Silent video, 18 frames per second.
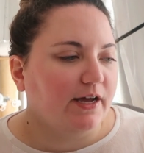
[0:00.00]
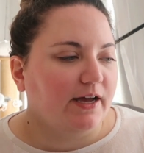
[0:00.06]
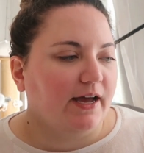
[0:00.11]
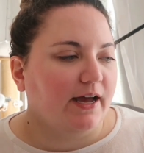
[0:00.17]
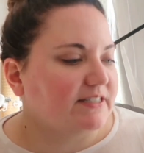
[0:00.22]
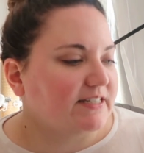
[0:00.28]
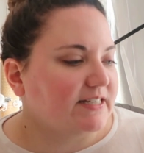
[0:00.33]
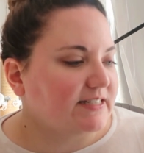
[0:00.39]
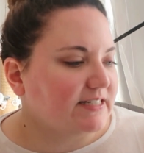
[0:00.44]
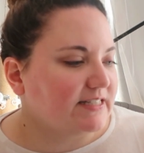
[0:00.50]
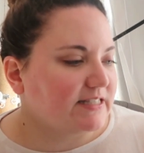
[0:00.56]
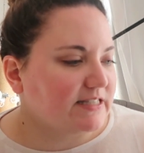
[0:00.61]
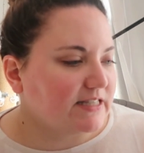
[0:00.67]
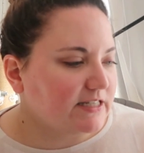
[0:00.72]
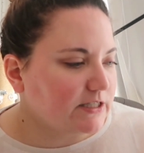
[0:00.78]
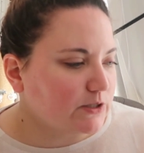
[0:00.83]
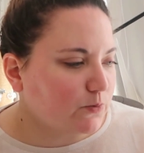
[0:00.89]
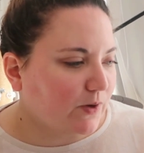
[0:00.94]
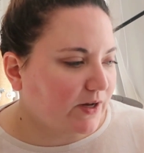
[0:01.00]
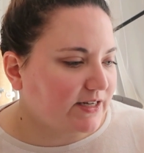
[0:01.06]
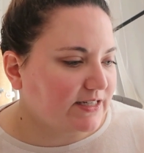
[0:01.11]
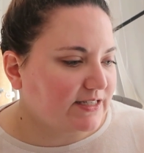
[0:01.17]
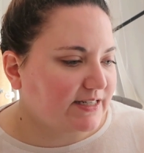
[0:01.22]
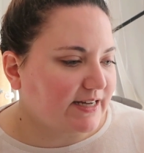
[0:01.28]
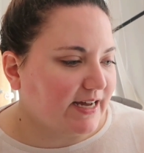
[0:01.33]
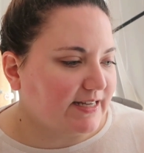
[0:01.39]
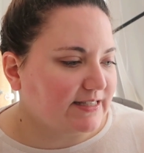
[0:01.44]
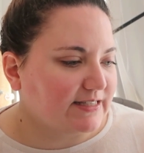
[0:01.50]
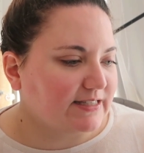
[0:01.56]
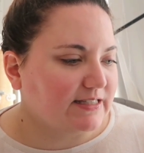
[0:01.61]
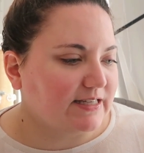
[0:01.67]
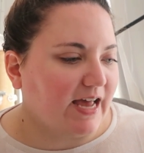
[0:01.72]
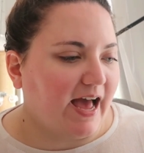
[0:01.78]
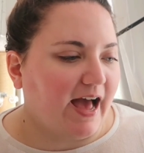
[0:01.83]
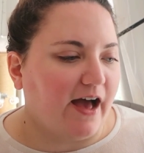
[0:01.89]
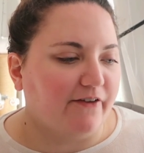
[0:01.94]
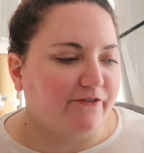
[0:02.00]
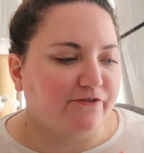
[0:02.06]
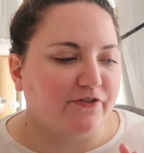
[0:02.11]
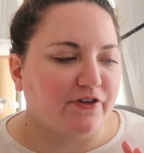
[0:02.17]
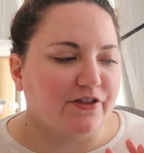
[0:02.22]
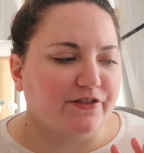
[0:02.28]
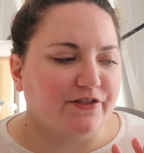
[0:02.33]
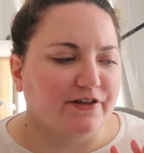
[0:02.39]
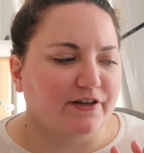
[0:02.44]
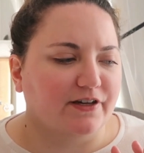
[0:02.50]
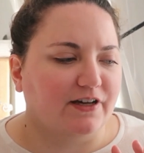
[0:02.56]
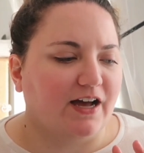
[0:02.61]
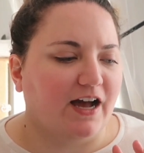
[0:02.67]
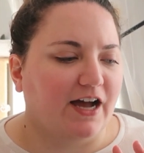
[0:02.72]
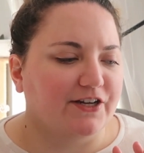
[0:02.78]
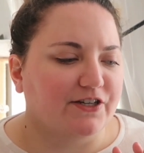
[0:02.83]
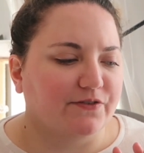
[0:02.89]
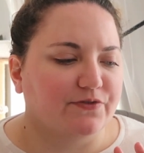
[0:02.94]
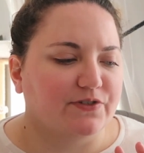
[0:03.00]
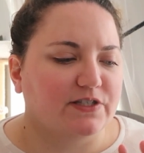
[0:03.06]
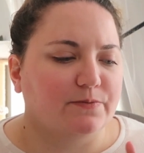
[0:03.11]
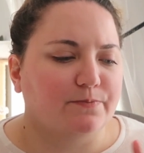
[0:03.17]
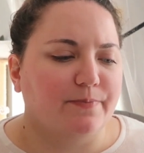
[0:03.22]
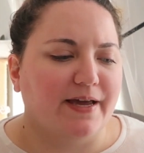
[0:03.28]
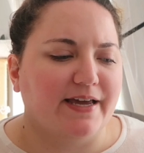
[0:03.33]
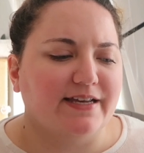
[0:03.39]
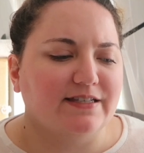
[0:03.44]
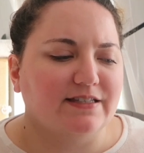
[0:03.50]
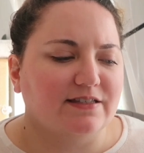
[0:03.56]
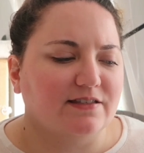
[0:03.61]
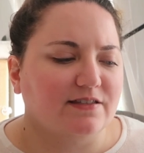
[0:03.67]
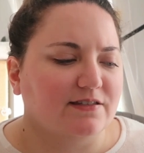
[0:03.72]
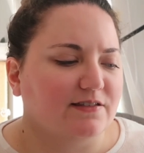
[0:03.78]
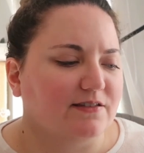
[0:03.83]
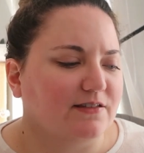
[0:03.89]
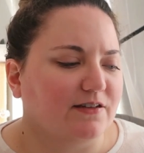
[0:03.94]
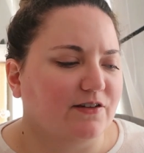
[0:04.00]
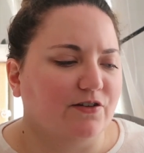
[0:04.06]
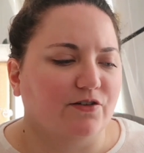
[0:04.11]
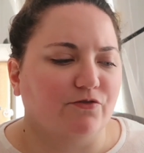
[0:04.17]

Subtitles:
but since this one does have the kind of space